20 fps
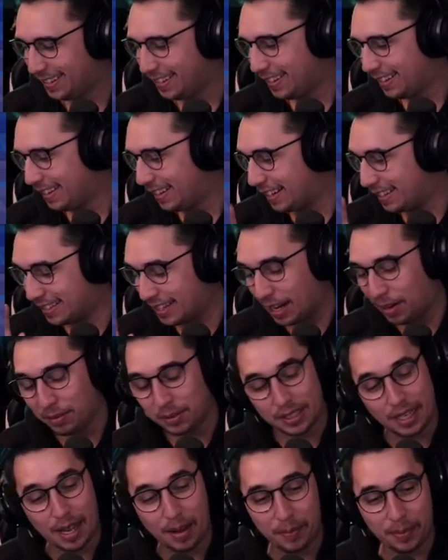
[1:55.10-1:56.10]
is that what's
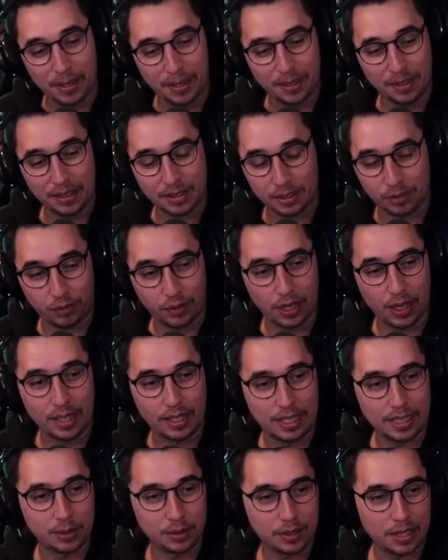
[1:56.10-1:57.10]
happening? Because I feel like
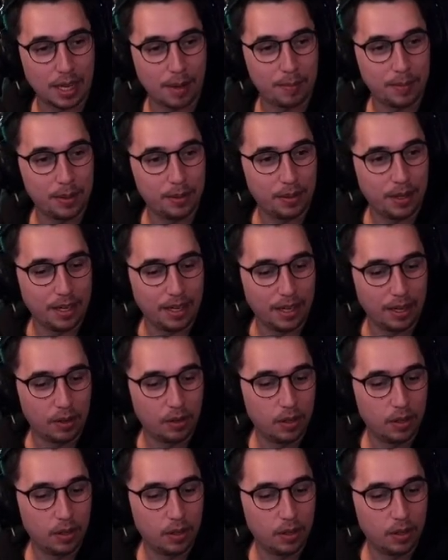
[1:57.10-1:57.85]
that's what's happening right now.